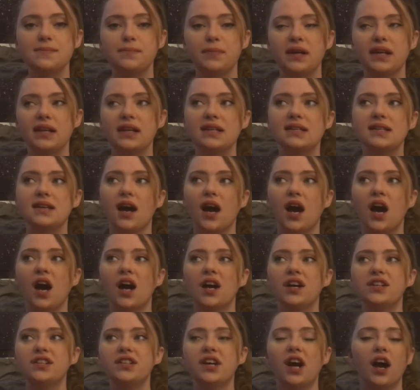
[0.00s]
but it's
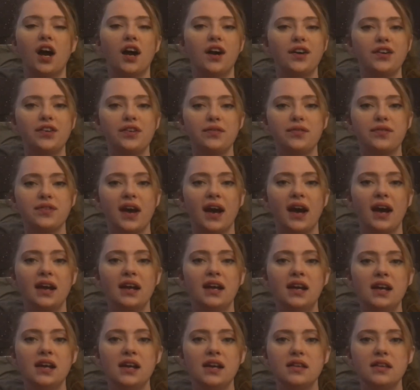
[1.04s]
hard to argue that